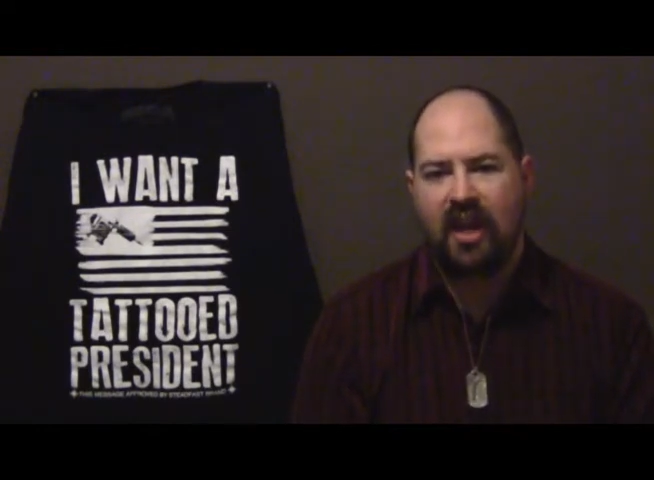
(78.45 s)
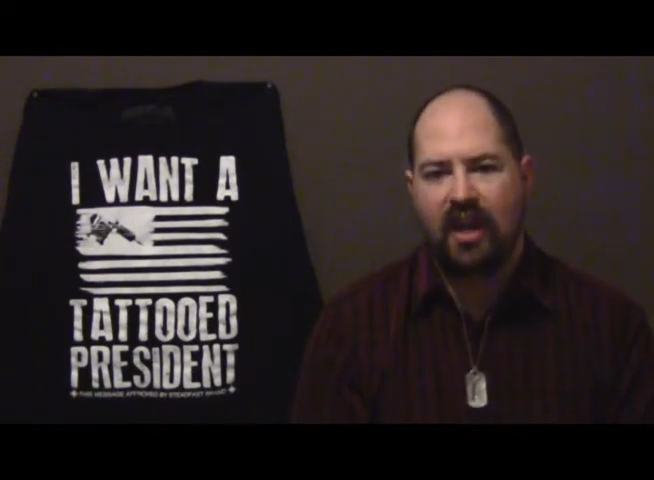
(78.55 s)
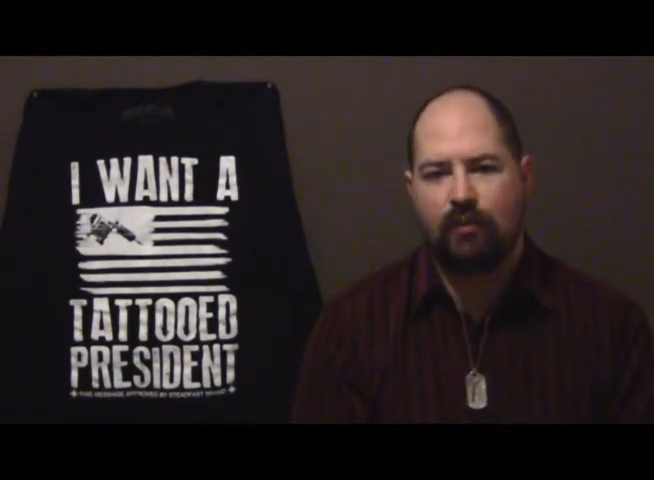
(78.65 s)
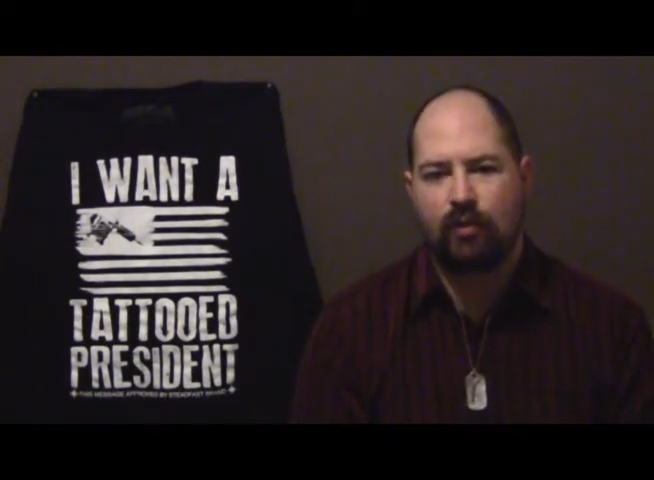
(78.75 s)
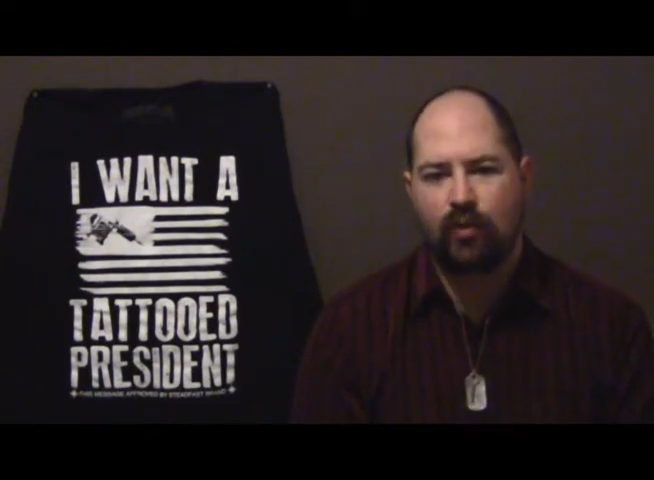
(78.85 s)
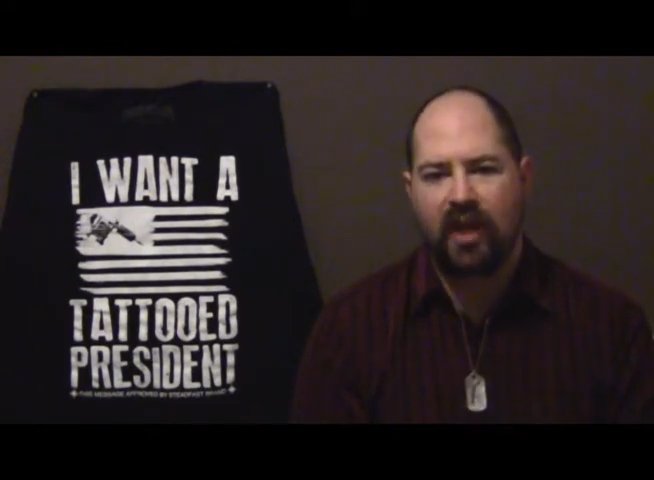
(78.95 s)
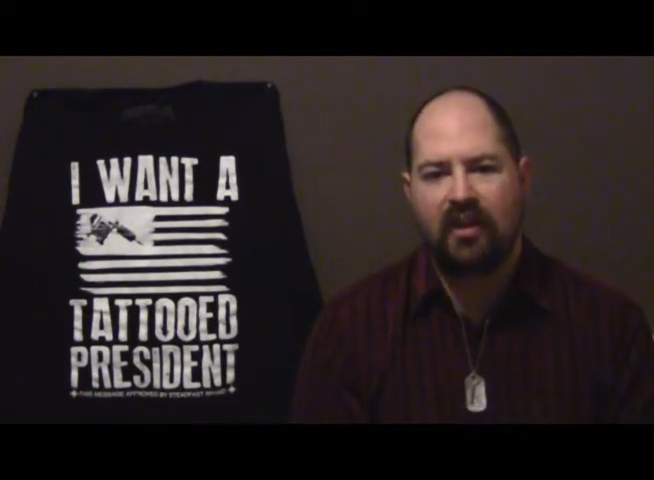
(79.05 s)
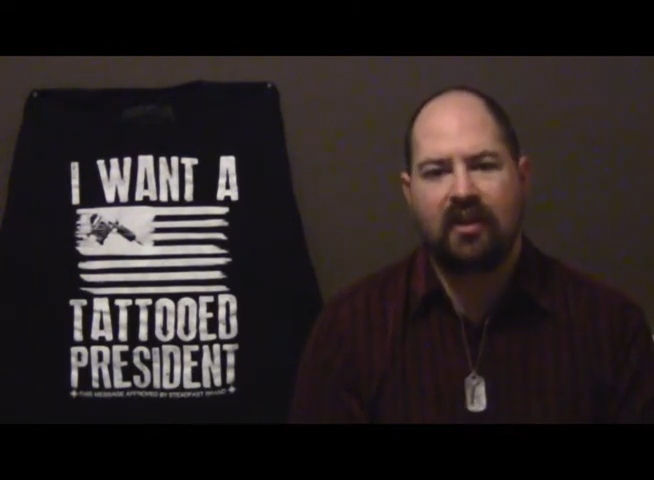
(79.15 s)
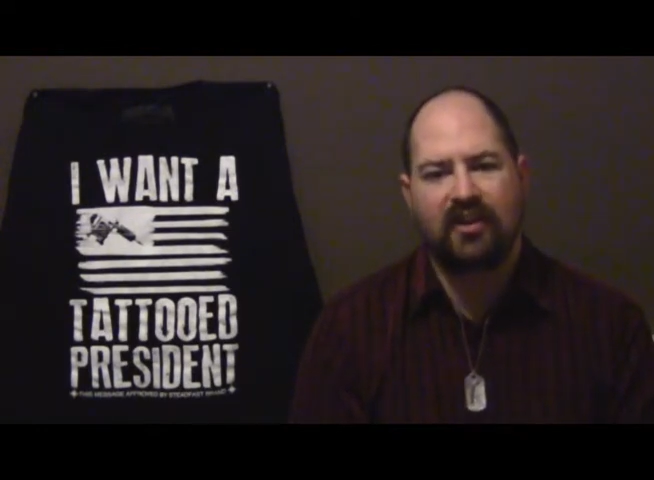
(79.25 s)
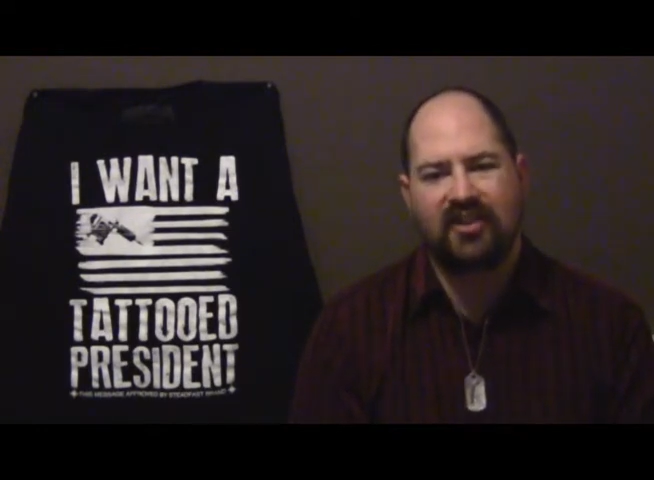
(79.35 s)
have
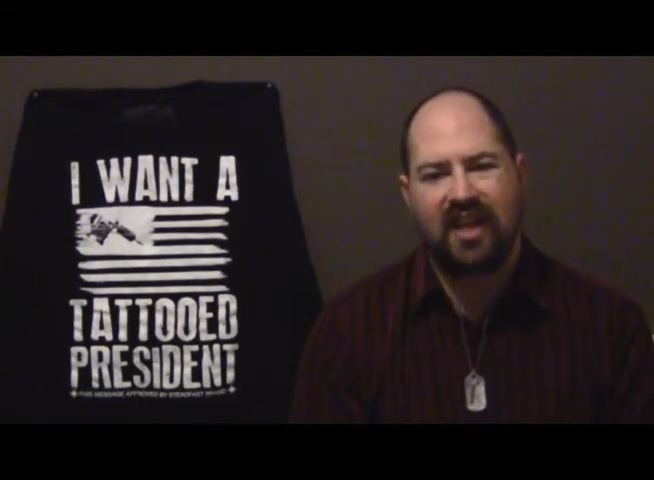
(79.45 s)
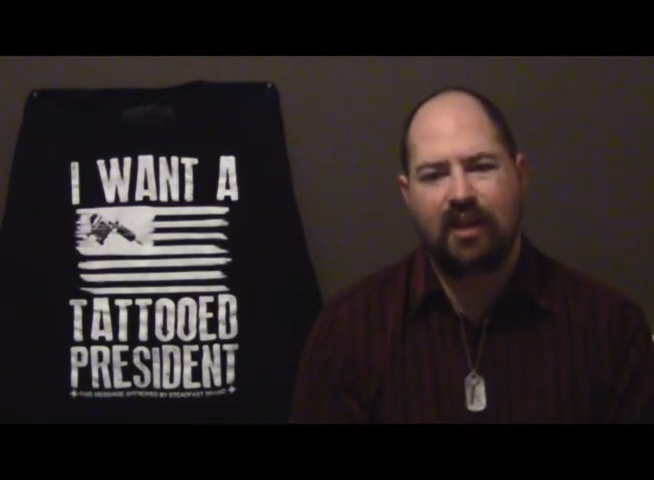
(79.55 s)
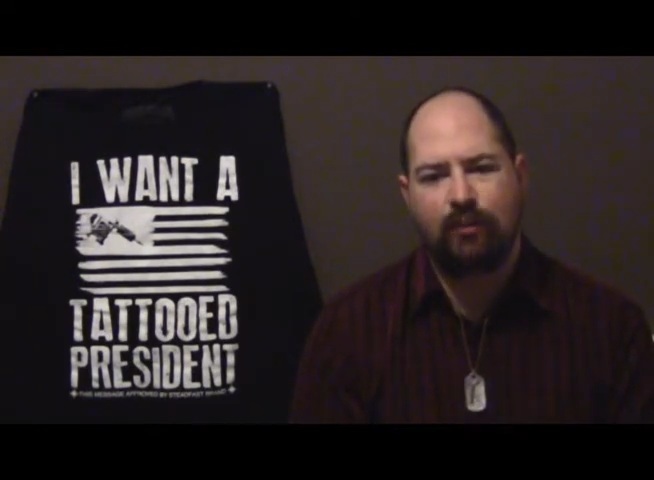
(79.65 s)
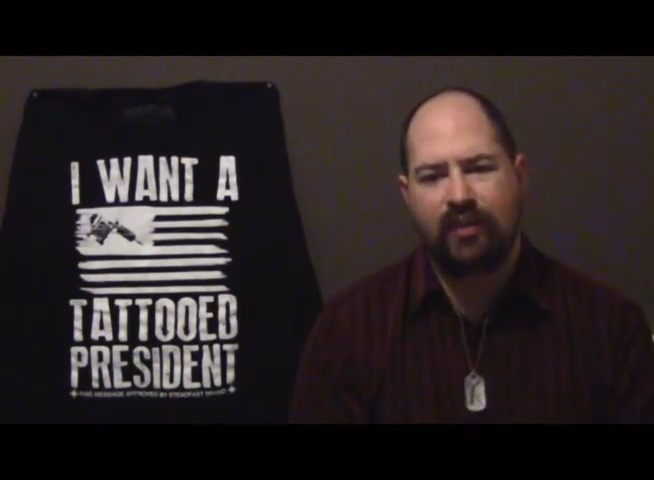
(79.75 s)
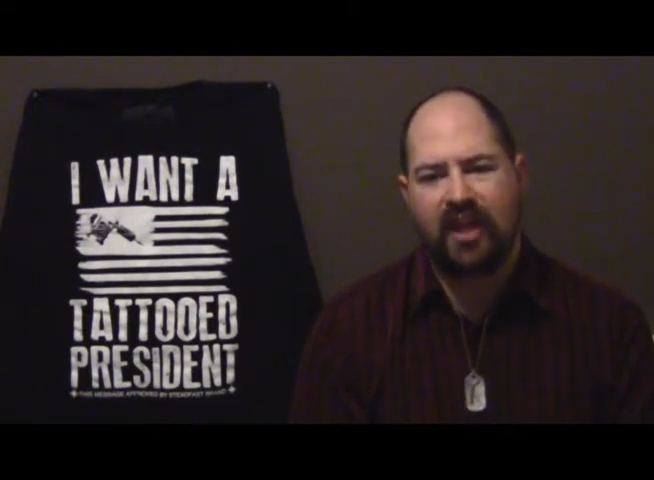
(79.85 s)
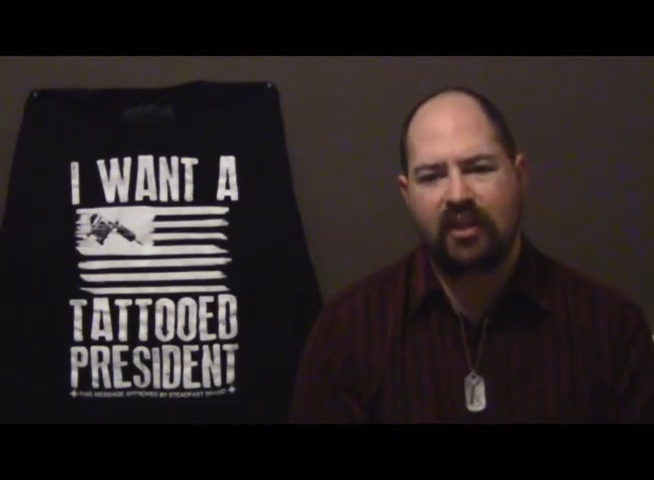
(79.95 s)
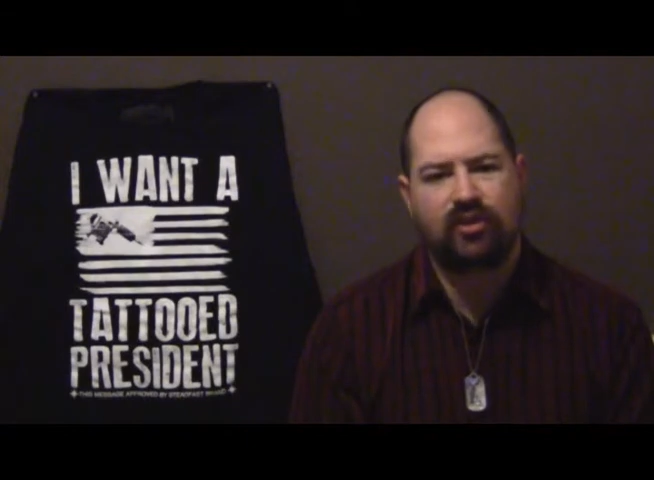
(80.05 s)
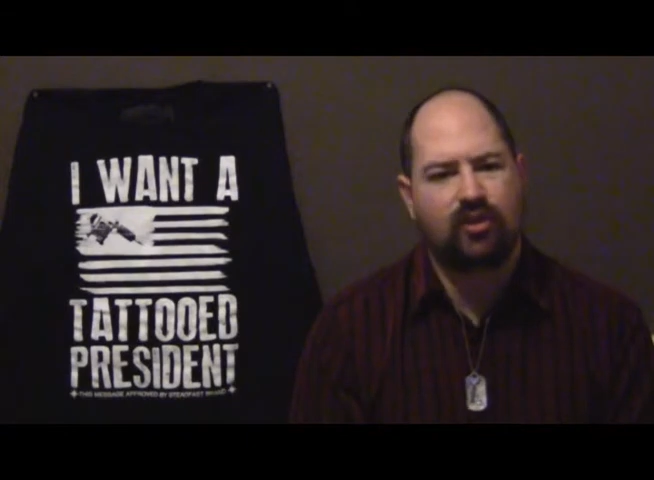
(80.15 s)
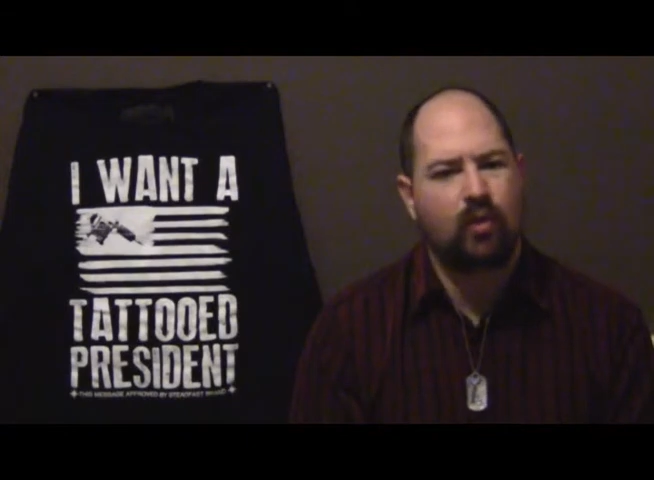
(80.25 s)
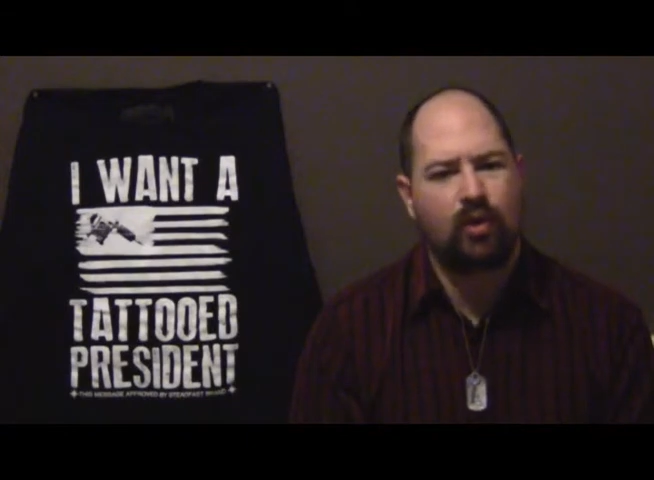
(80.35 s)
created a state of things
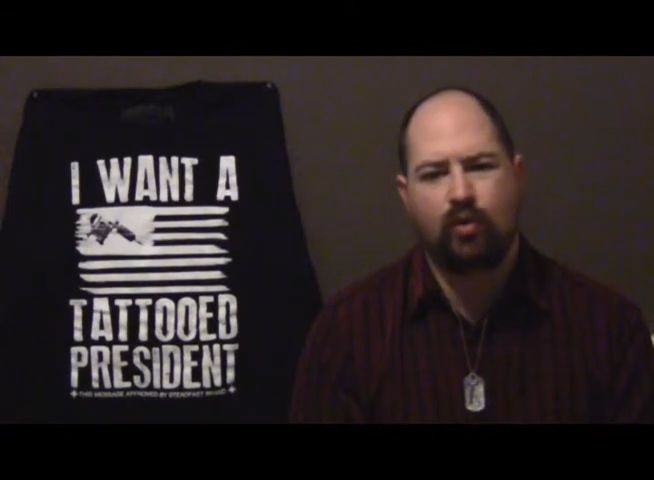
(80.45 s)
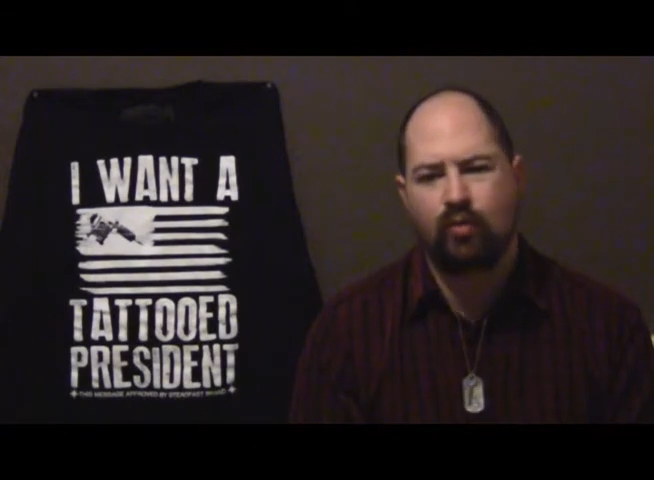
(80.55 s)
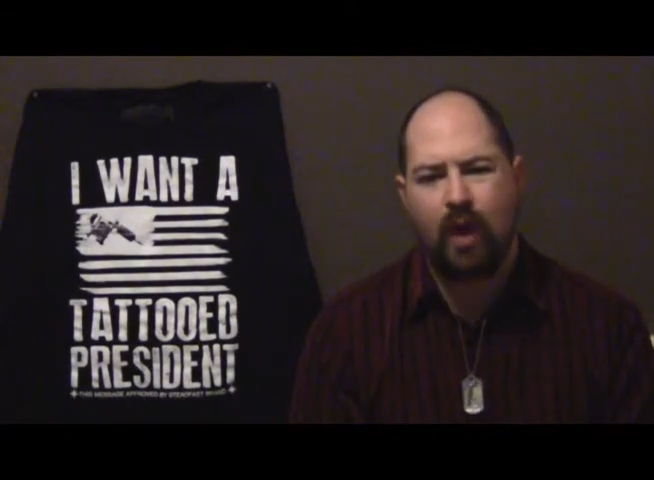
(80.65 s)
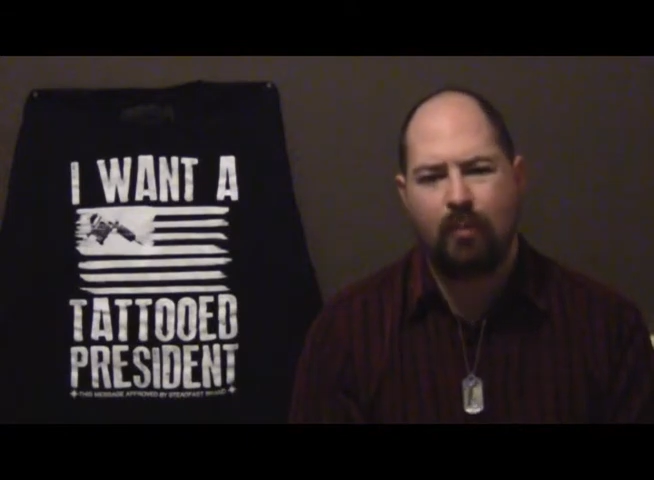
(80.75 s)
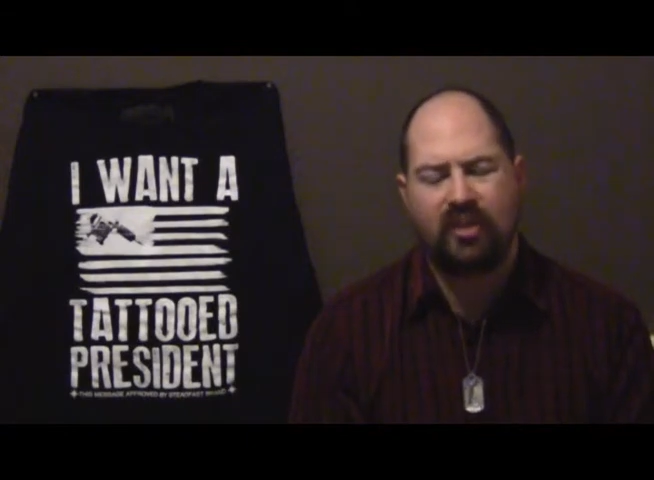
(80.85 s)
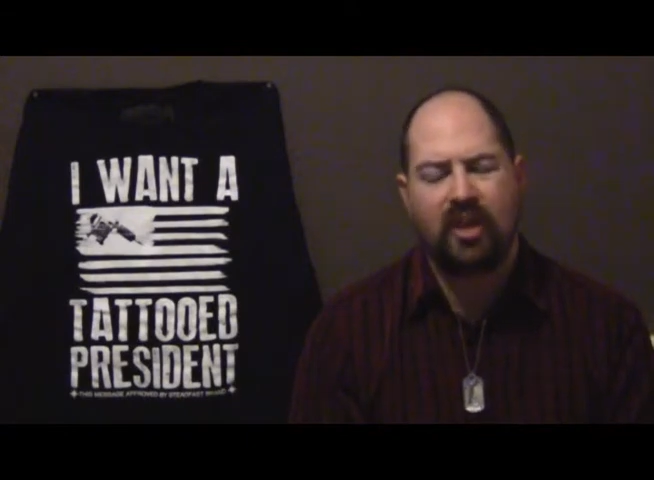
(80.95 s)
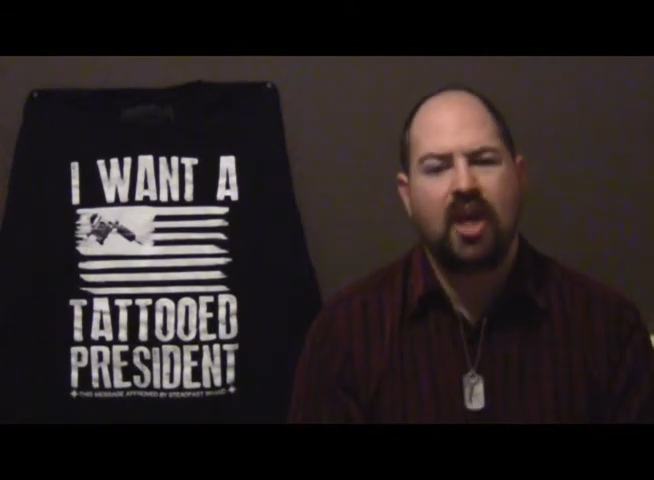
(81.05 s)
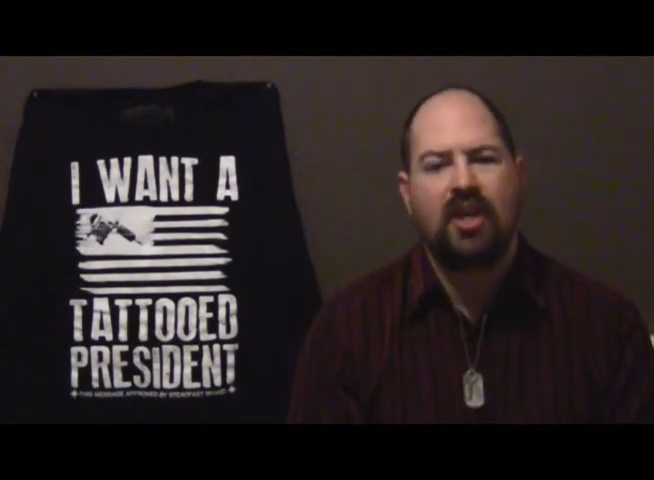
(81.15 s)
so corrupt,